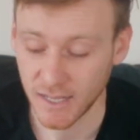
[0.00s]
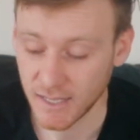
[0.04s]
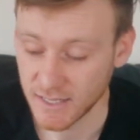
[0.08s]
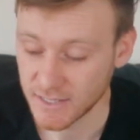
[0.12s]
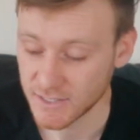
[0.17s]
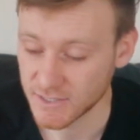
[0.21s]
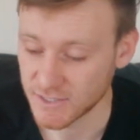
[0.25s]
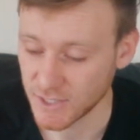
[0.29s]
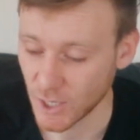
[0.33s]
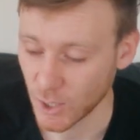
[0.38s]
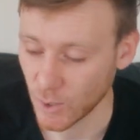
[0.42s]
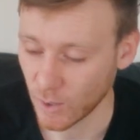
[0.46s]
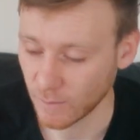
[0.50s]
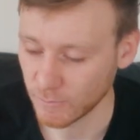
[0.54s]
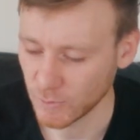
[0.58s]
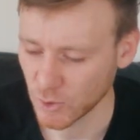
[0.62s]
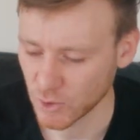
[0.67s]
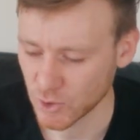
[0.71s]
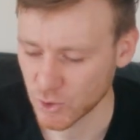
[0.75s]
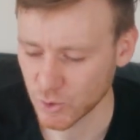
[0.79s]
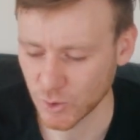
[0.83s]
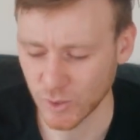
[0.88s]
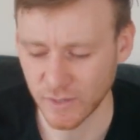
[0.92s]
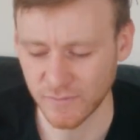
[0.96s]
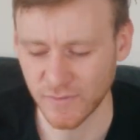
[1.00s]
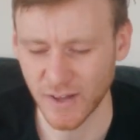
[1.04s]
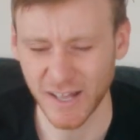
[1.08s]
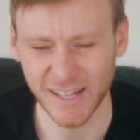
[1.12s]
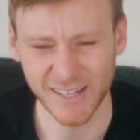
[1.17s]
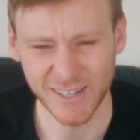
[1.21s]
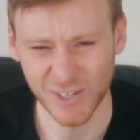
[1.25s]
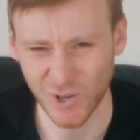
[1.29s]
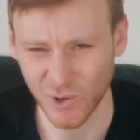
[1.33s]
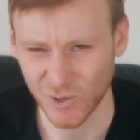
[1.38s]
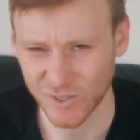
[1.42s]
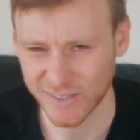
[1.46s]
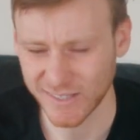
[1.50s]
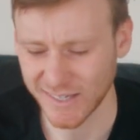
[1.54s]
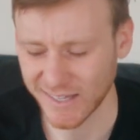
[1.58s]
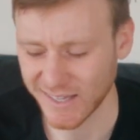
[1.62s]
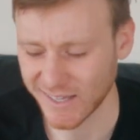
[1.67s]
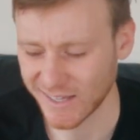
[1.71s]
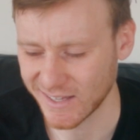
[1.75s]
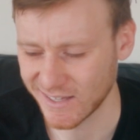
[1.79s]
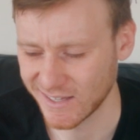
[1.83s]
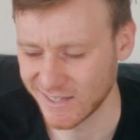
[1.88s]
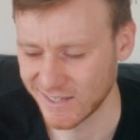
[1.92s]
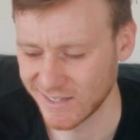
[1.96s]
So I'm not sure if I knocked
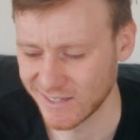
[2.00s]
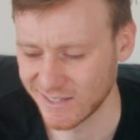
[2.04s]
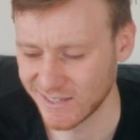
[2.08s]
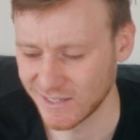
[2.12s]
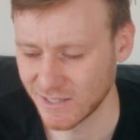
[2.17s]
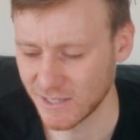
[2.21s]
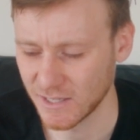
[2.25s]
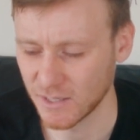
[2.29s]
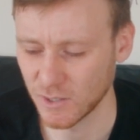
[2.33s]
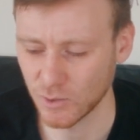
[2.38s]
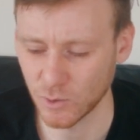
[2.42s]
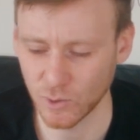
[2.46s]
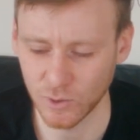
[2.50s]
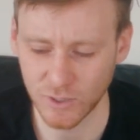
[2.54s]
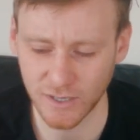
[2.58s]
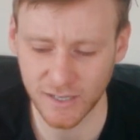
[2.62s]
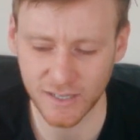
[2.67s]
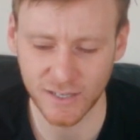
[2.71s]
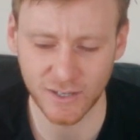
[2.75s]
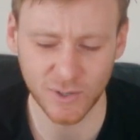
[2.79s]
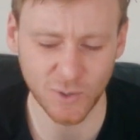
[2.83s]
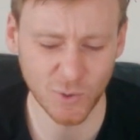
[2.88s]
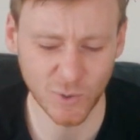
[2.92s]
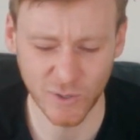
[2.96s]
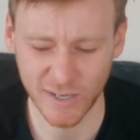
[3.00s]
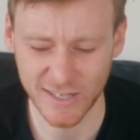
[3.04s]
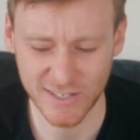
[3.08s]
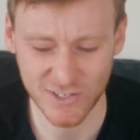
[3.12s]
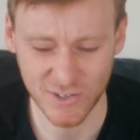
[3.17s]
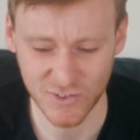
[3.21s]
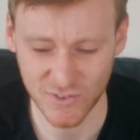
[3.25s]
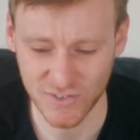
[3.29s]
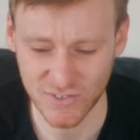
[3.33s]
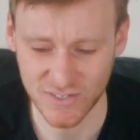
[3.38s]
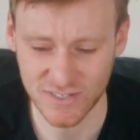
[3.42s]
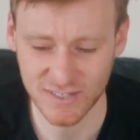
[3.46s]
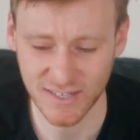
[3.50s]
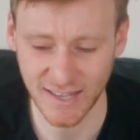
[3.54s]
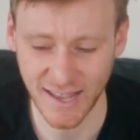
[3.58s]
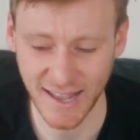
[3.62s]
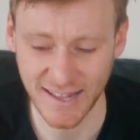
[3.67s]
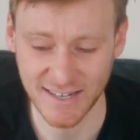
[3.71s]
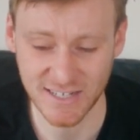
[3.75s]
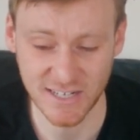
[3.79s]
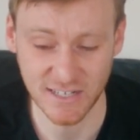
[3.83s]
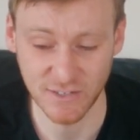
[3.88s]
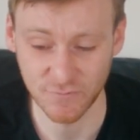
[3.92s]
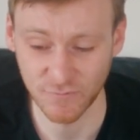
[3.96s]
it or it just
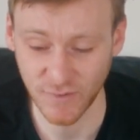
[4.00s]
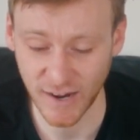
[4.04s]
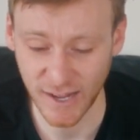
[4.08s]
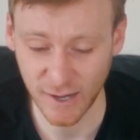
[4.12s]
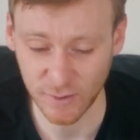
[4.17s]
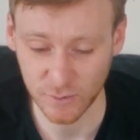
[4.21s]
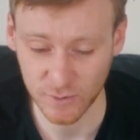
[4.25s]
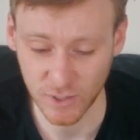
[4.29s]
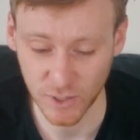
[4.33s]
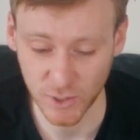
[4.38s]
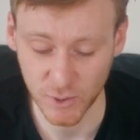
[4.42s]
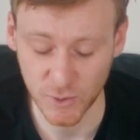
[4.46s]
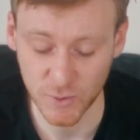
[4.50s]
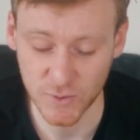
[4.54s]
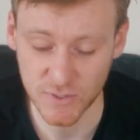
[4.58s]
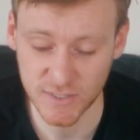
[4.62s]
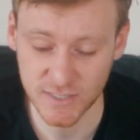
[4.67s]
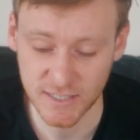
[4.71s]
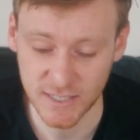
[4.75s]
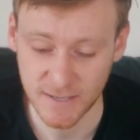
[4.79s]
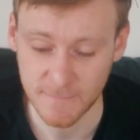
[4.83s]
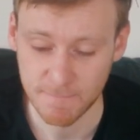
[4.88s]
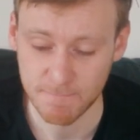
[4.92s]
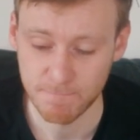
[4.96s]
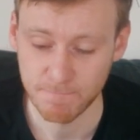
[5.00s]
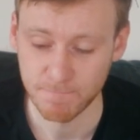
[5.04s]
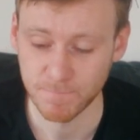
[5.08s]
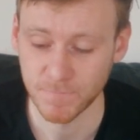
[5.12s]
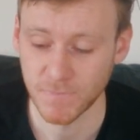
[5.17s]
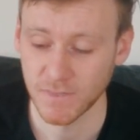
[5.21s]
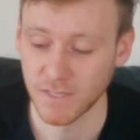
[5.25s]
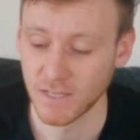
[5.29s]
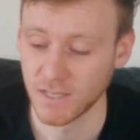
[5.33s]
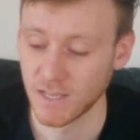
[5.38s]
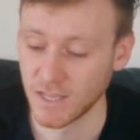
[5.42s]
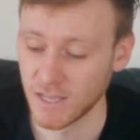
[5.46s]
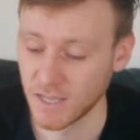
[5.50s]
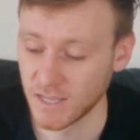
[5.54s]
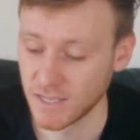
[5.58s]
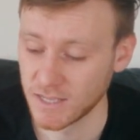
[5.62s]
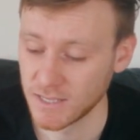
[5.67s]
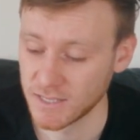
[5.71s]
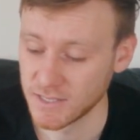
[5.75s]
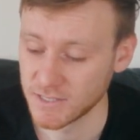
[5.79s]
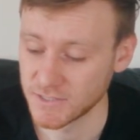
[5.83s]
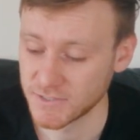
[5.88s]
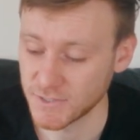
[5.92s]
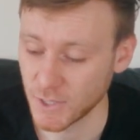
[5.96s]
actually rattled loose.
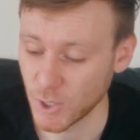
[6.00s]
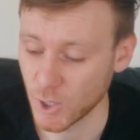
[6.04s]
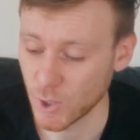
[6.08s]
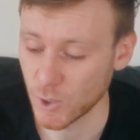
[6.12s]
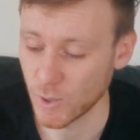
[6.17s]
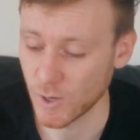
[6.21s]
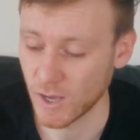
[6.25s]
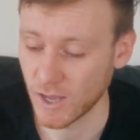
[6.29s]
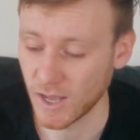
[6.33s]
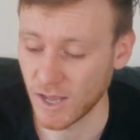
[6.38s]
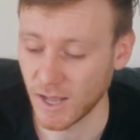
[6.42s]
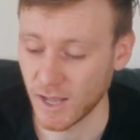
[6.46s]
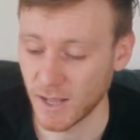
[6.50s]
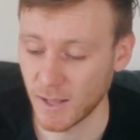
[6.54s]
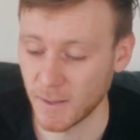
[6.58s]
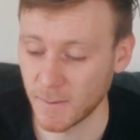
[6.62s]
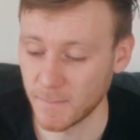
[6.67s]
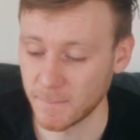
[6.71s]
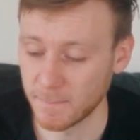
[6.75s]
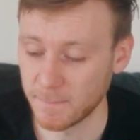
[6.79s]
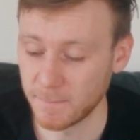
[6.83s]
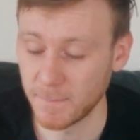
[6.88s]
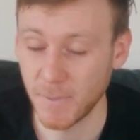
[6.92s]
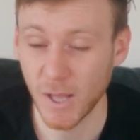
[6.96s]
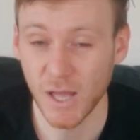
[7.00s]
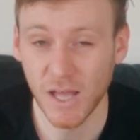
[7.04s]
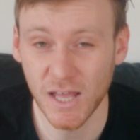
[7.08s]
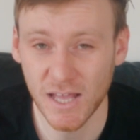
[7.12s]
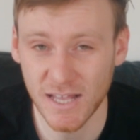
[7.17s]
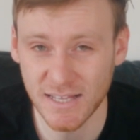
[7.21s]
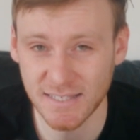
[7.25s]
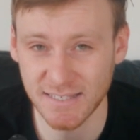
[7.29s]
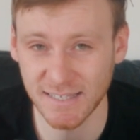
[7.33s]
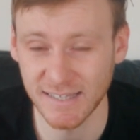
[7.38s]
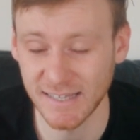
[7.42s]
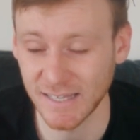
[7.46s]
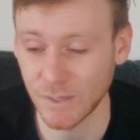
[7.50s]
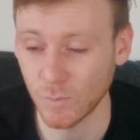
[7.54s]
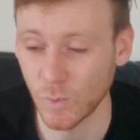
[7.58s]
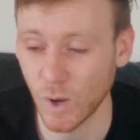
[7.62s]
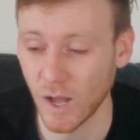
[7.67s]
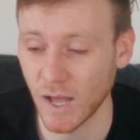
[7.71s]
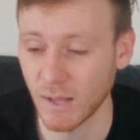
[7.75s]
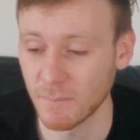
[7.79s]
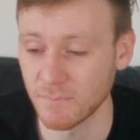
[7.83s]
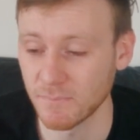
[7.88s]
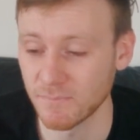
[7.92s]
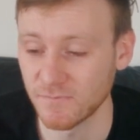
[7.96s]
So personally, what
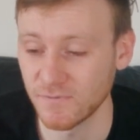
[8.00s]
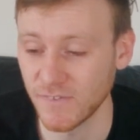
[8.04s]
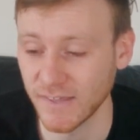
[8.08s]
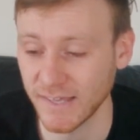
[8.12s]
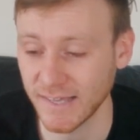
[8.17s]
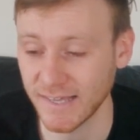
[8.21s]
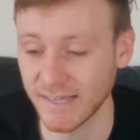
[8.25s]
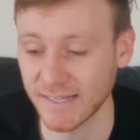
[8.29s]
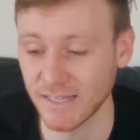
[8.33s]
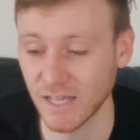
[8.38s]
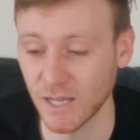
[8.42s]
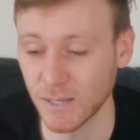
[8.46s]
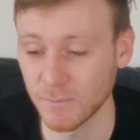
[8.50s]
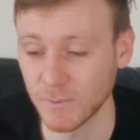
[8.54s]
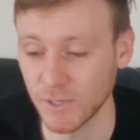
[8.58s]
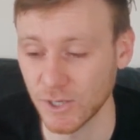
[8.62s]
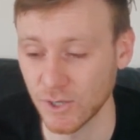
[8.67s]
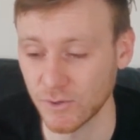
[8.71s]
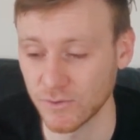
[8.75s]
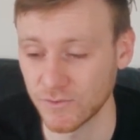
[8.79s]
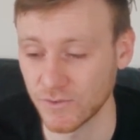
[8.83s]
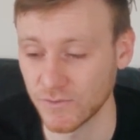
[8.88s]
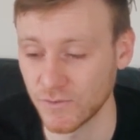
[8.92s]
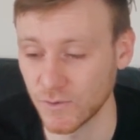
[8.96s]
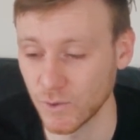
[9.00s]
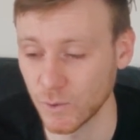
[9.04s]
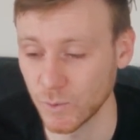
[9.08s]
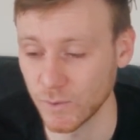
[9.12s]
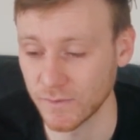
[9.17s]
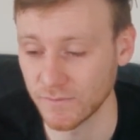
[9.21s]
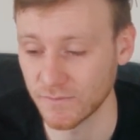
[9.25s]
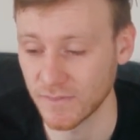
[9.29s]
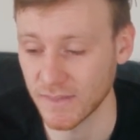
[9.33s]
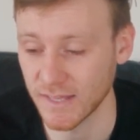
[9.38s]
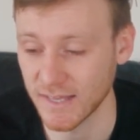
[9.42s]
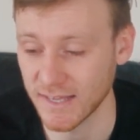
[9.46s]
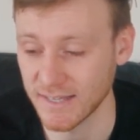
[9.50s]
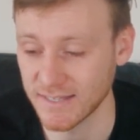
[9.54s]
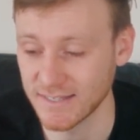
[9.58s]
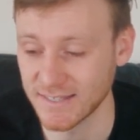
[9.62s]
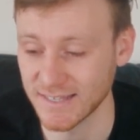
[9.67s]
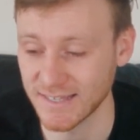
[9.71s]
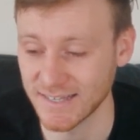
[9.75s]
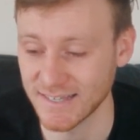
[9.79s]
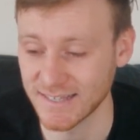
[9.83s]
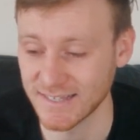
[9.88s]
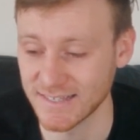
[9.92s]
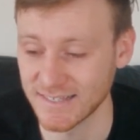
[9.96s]
I'm thinking I'm going to do with
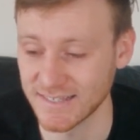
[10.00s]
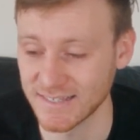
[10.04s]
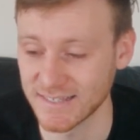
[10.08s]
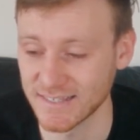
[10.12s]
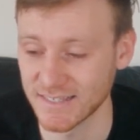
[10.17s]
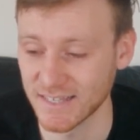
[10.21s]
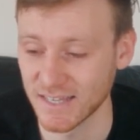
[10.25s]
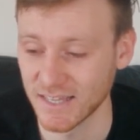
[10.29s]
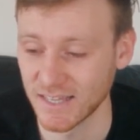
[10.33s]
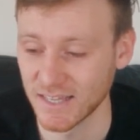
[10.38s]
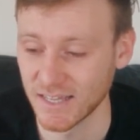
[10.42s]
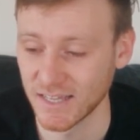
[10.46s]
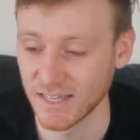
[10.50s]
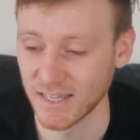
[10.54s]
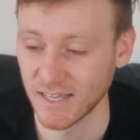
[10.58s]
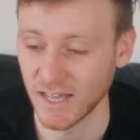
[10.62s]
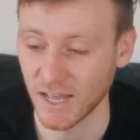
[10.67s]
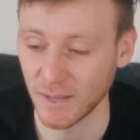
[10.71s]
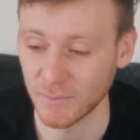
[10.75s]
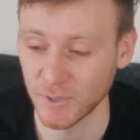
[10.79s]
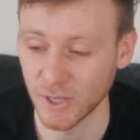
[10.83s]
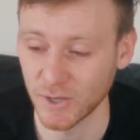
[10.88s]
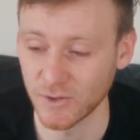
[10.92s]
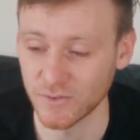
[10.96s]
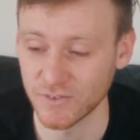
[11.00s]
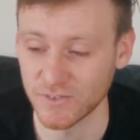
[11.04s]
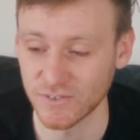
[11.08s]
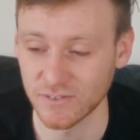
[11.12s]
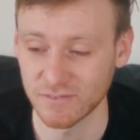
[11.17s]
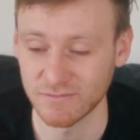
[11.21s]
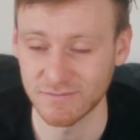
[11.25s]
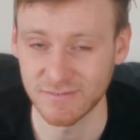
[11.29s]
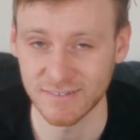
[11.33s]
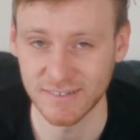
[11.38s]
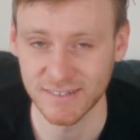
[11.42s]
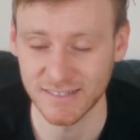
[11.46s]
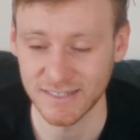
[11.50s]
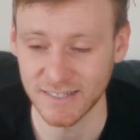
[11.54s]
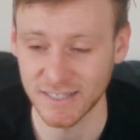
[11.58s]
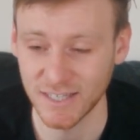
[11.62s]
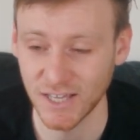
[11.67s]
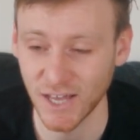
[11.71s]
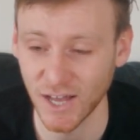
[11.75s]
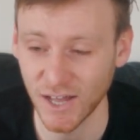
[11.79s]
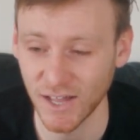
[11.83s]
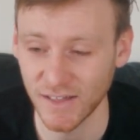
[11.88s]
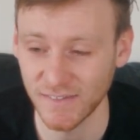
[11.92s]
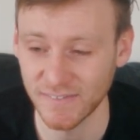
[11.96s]
this is I'm going to
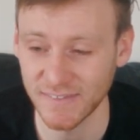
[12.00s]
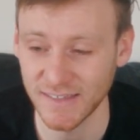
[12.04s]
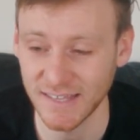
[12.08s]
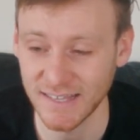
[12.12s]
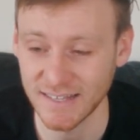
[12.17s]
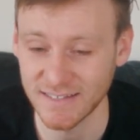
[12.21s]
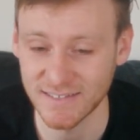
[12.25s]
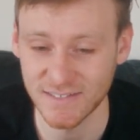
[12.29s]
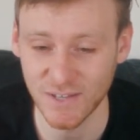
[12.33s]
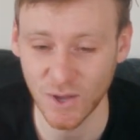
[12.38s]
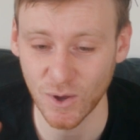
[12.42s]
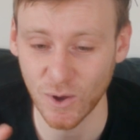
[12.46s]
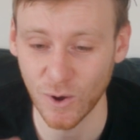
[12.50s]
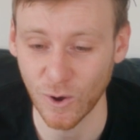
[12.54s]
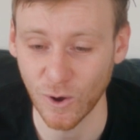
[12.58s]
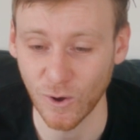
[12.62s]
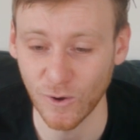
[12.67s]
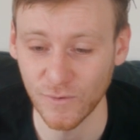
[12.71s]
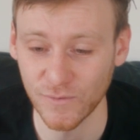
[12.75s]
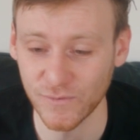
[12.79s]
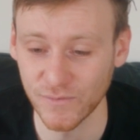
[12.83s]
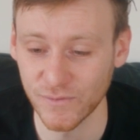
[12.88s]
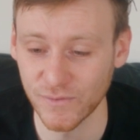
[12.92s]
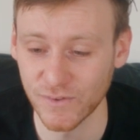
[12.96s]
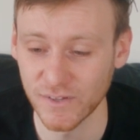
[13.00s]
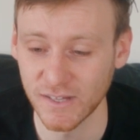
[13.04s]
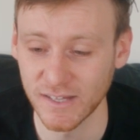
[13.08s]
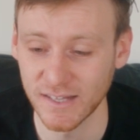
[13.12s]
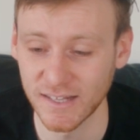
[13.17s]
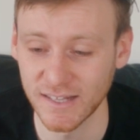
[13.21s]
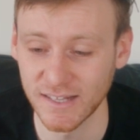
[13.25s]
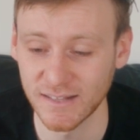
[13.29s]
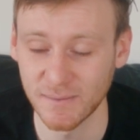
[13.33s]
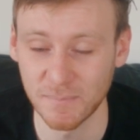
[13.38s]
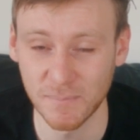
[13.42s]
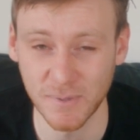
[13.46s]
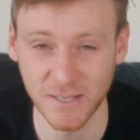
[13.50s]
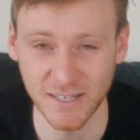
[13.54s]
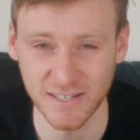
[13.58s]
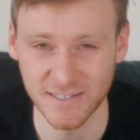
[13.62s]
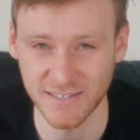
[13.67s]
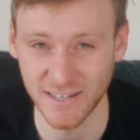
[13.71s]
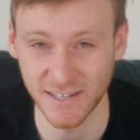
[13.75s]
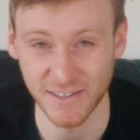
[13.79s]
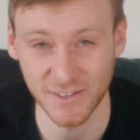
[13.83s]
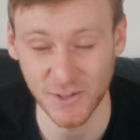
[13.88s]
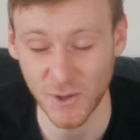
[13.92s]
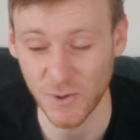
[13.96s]
cut these off because
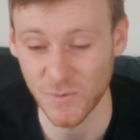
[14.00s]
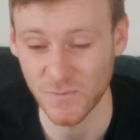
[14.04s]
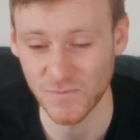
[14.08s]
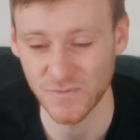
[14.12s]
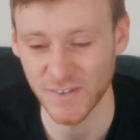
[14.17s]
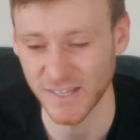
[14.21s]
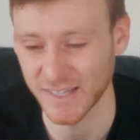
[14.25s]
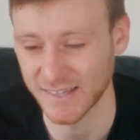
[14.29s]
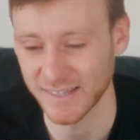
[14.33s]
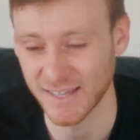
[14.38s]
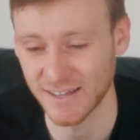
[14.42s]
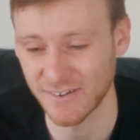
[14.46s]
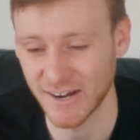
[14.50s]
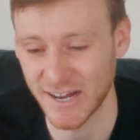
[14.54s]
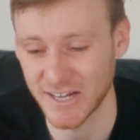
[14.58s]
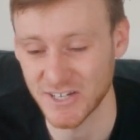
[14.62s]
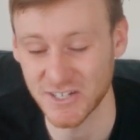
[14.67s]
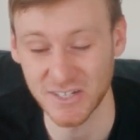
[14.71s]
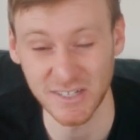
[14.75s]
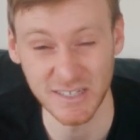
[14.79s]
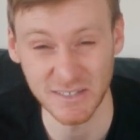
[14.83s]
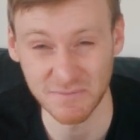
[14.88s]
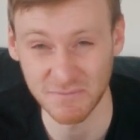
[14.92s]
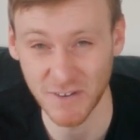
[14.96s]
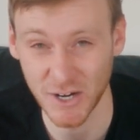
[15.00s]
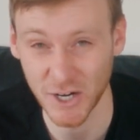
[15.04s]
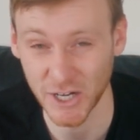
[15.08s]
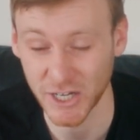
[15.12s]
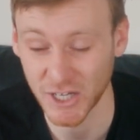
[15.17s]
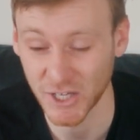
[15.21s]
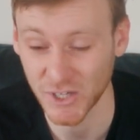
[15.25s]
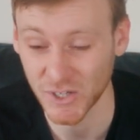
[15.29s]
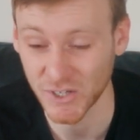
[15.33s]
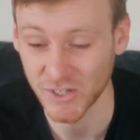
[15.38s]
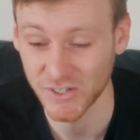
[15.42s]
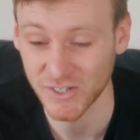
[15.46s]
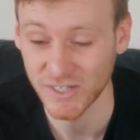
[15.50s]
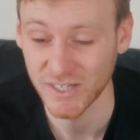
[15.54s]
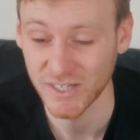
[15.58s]
I don't think they're actually very good.